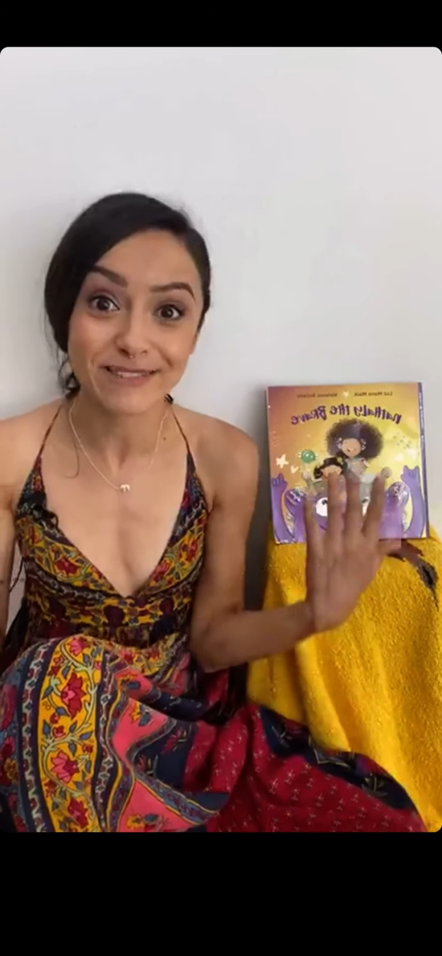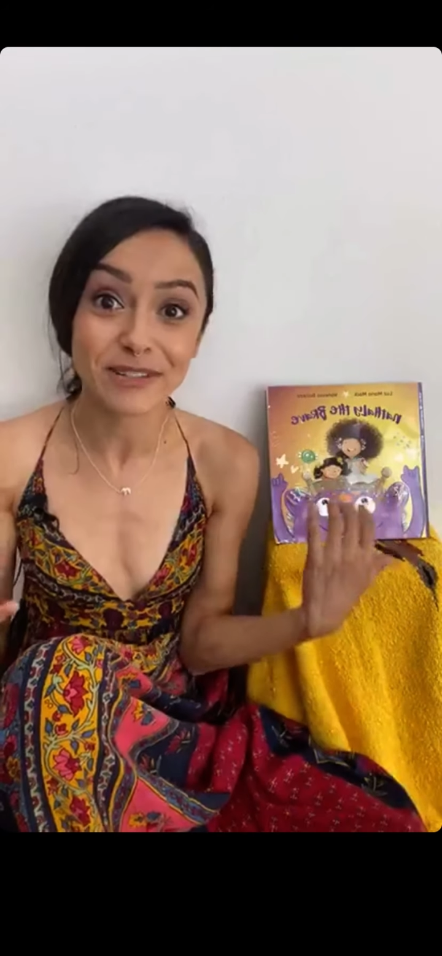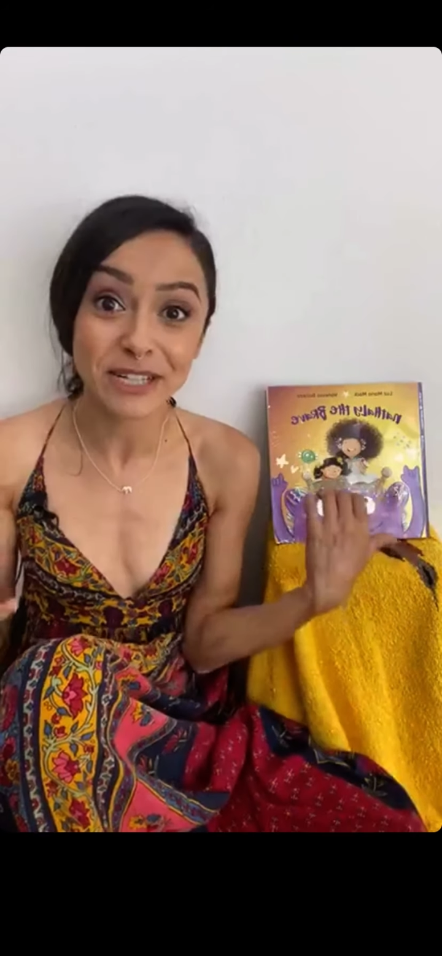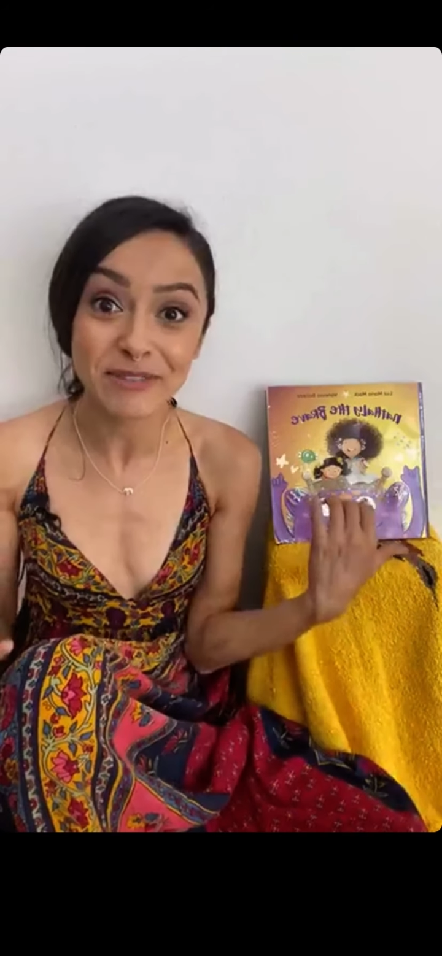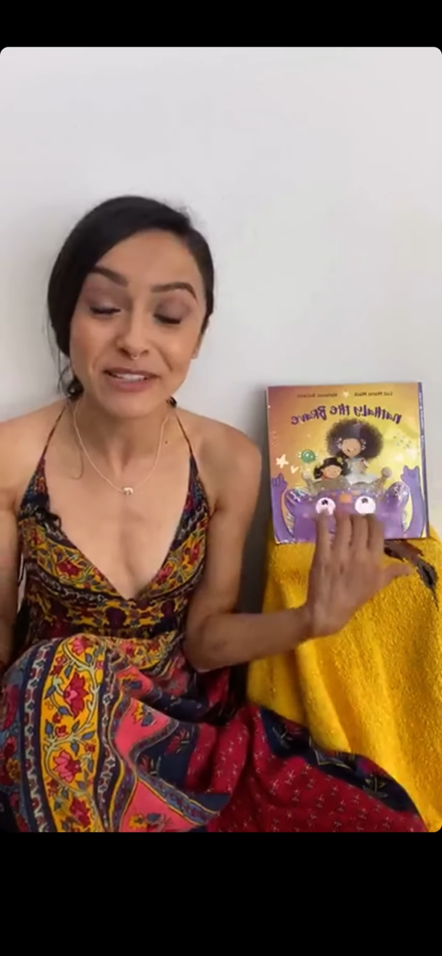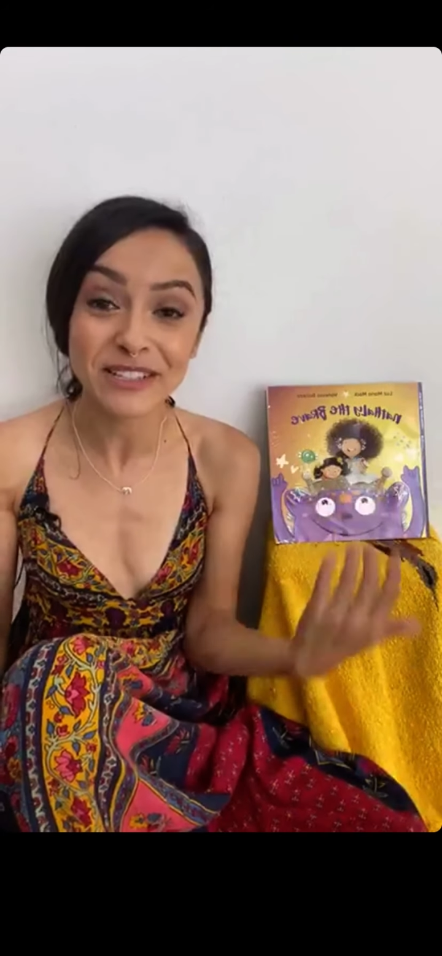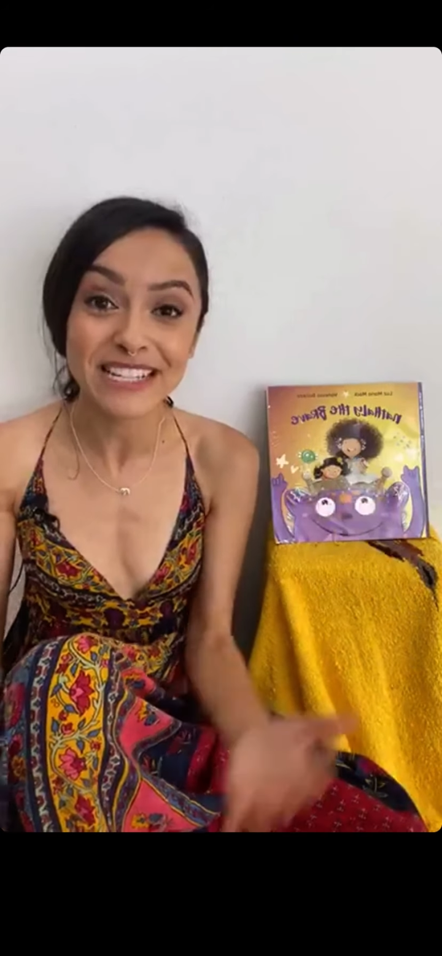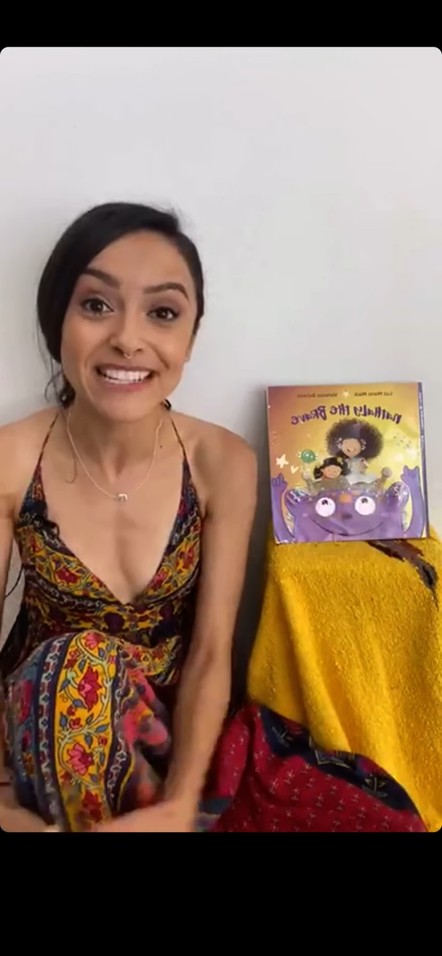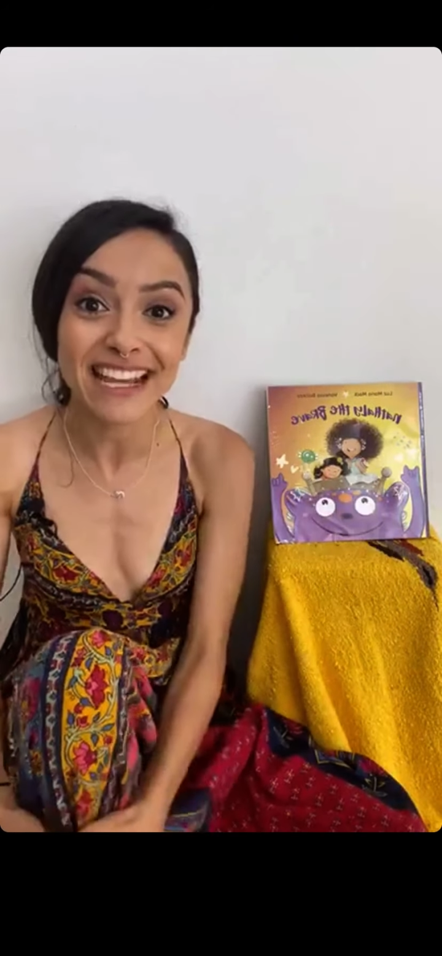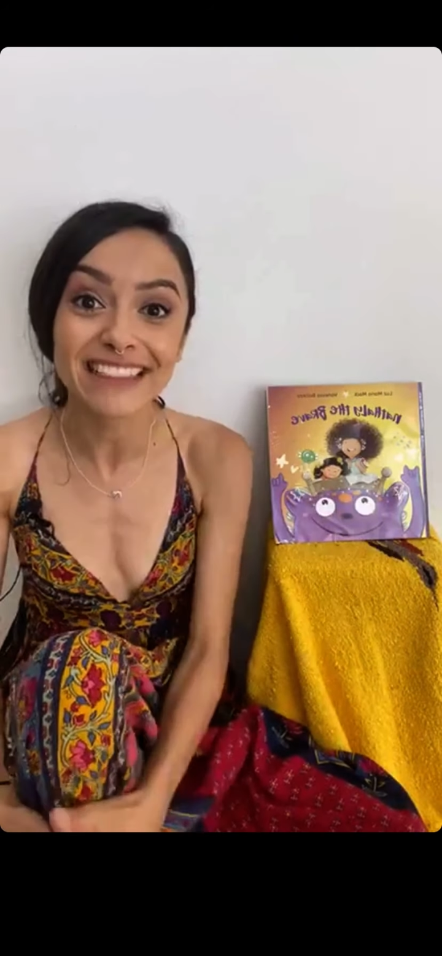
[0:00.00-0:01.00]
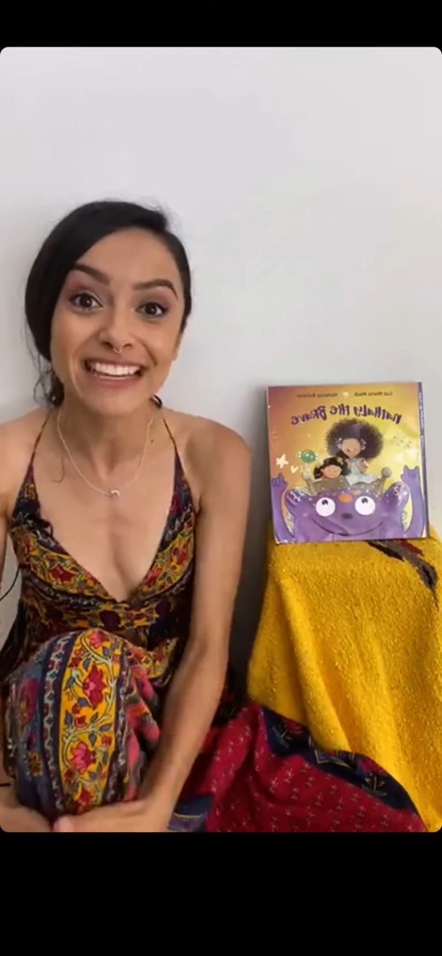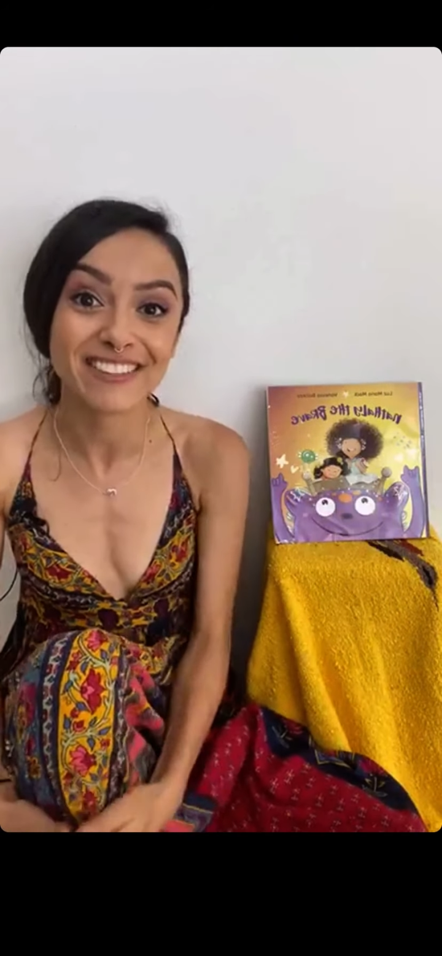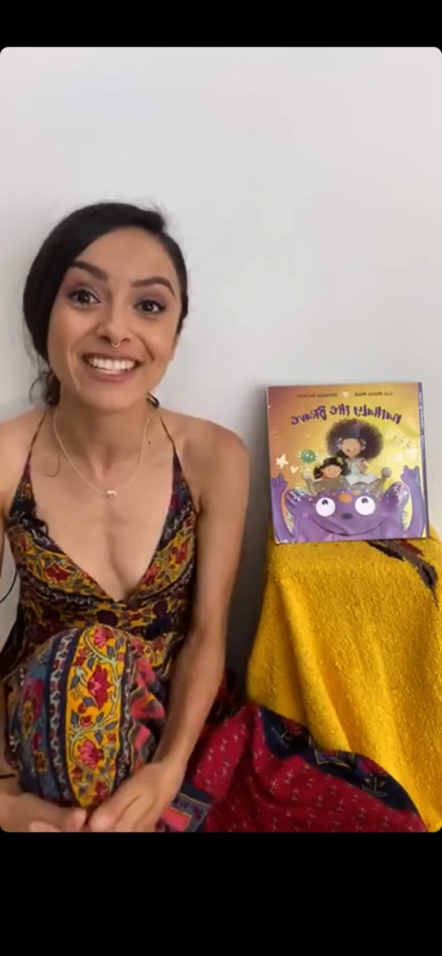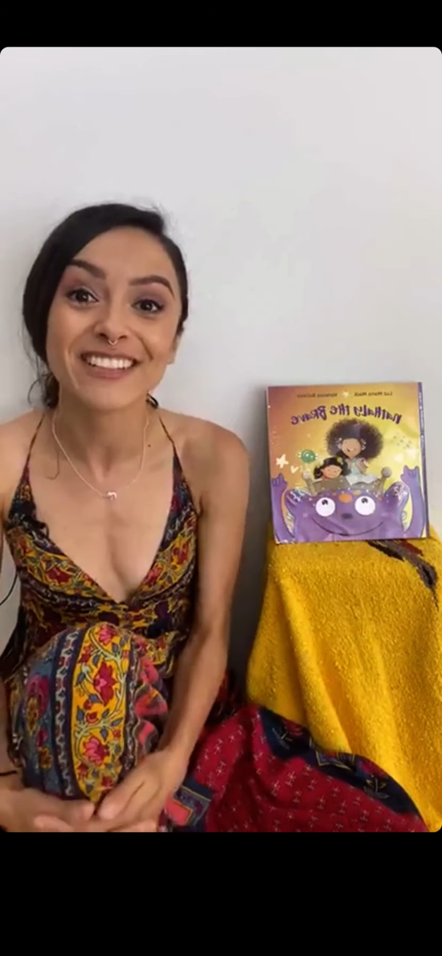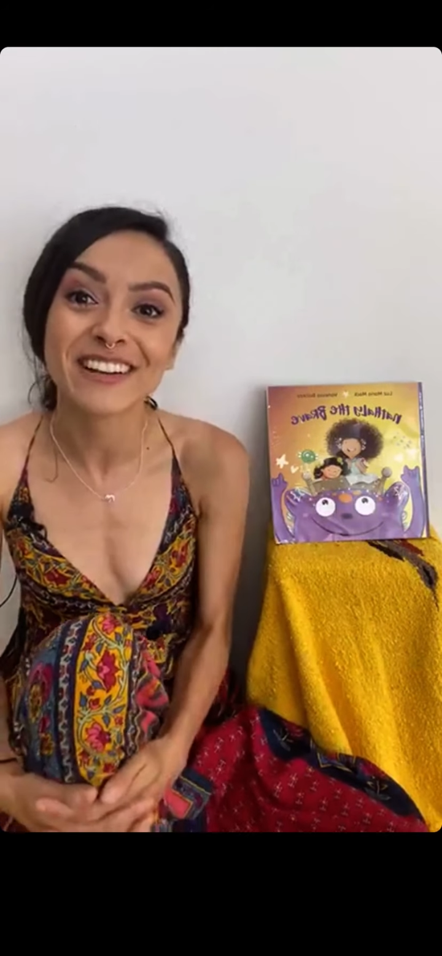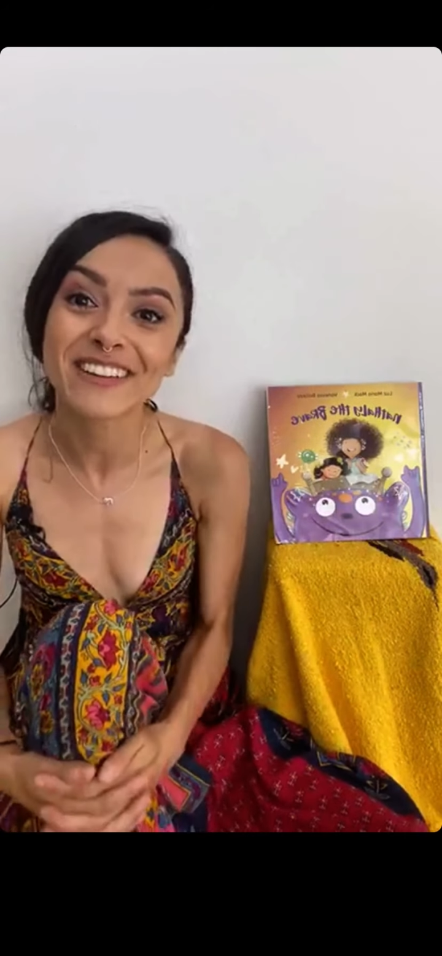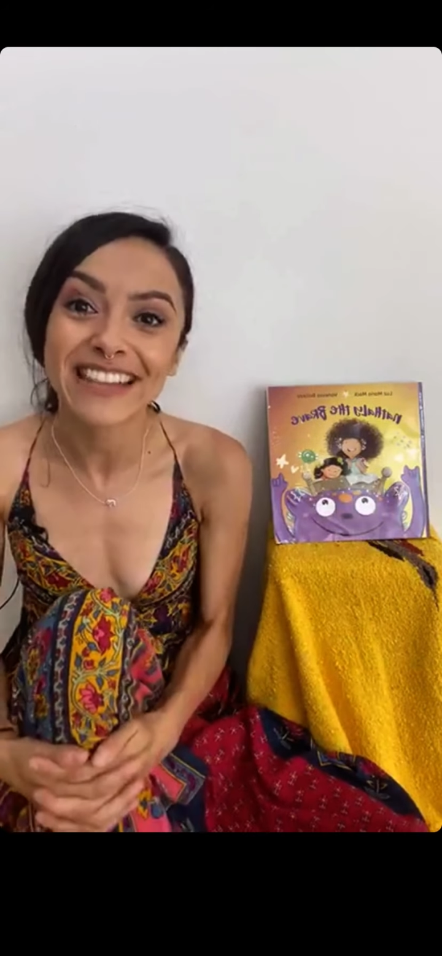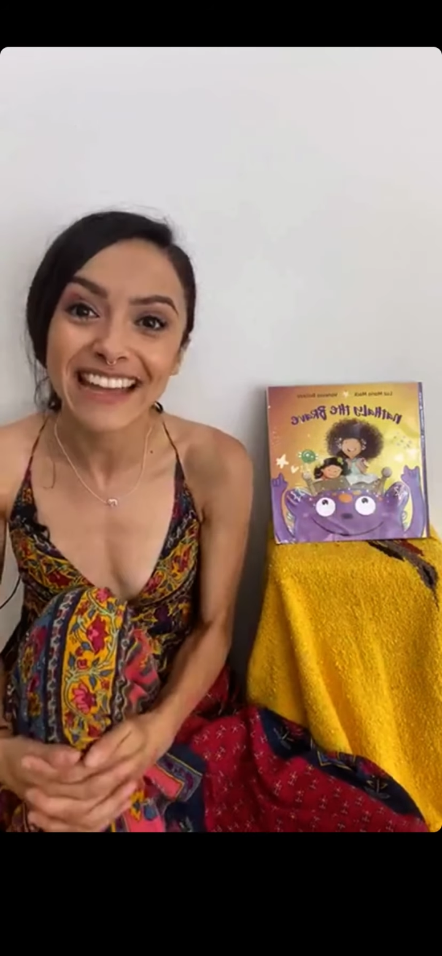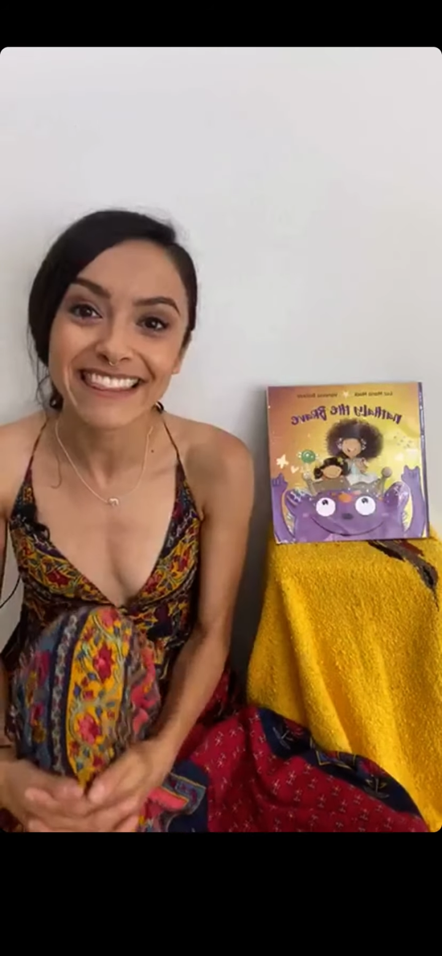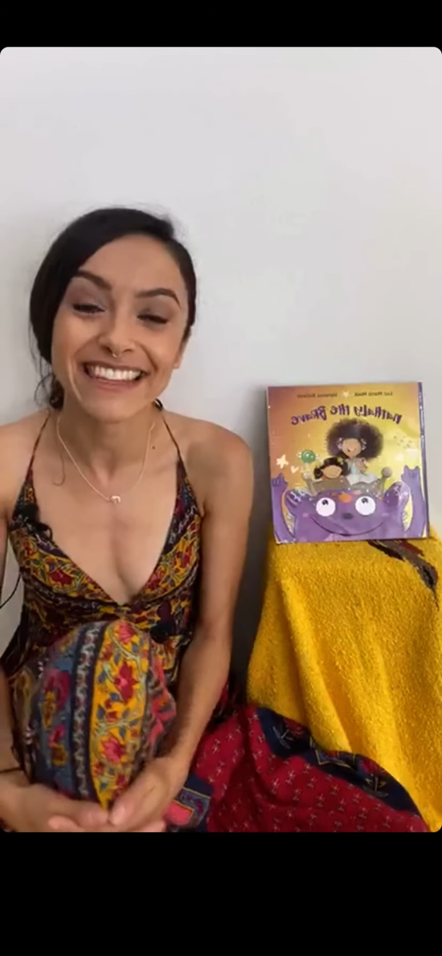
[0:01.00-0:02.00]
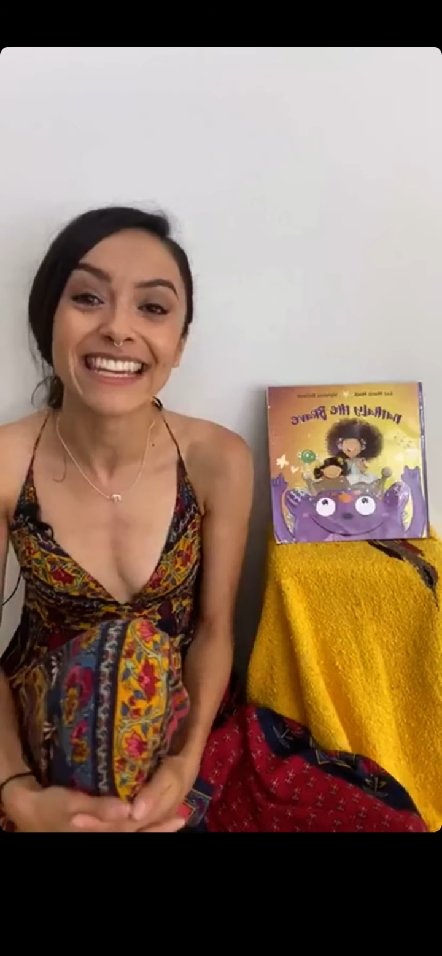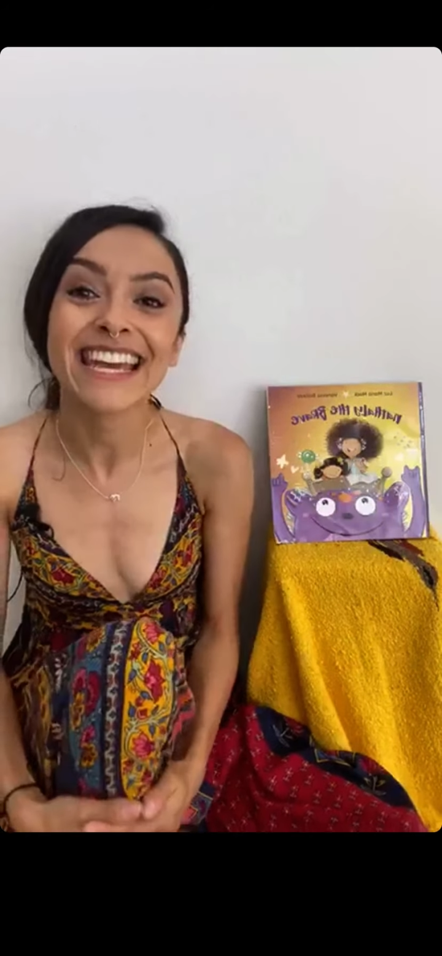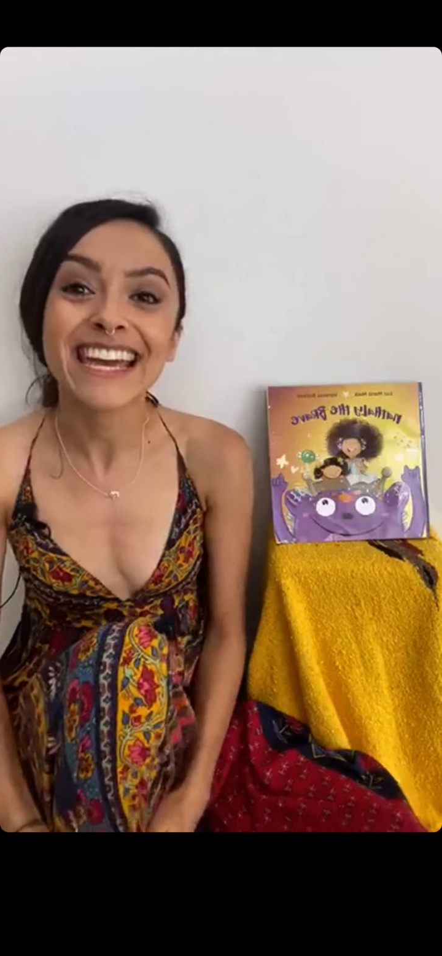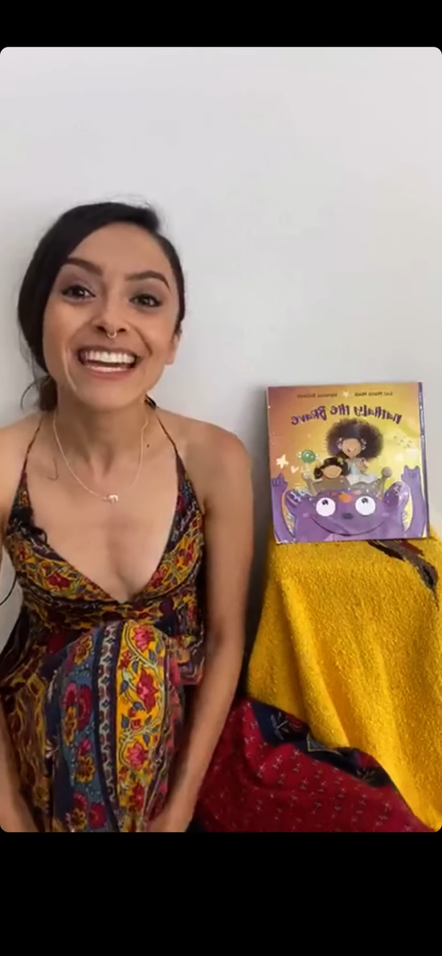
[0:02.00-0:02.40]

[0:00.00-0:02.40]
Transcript: We're going to be learning sign language along with Nathaly.